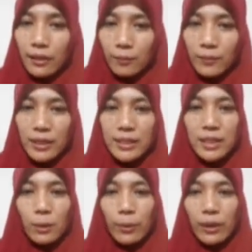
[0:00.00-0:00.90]
Term is
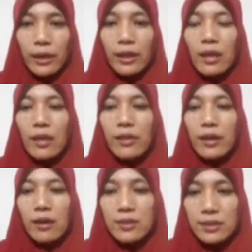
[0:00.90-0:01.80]
debate. There
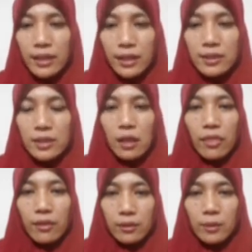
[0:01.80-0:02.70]
are 6
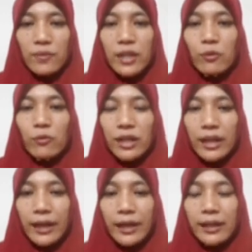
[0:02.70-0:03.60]
terms that we
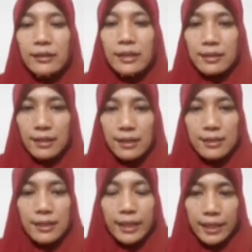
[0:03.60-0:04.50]
can
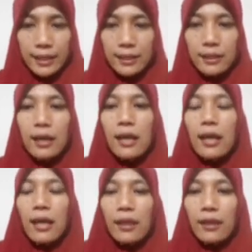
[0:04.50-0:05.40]
discuss here.
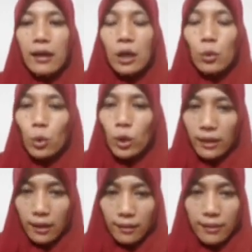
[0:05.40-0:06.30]
What
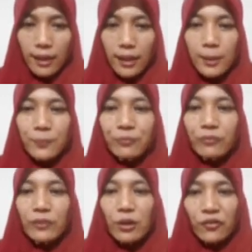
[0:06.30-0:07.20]
are they?
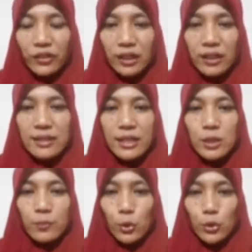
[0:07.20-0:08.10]
First is
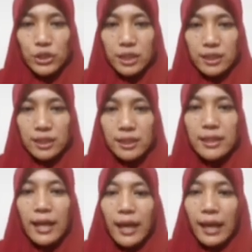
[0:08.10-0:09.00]
motion,
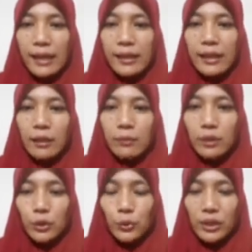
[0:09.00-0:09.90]
and then number
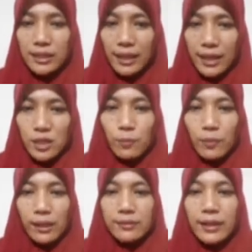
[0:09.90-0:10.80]
2 is case
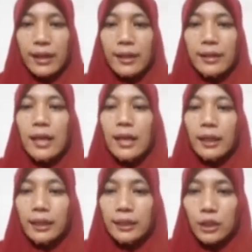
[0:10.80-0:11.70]
building,
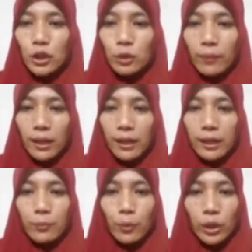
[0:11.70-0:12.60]
continued
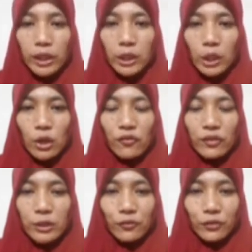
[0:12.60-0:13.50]
by point of
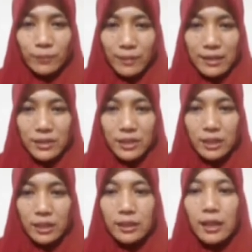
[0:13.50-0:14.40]

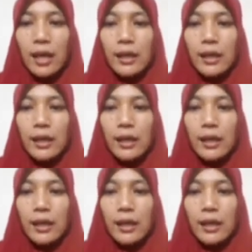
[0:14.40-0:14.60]
information.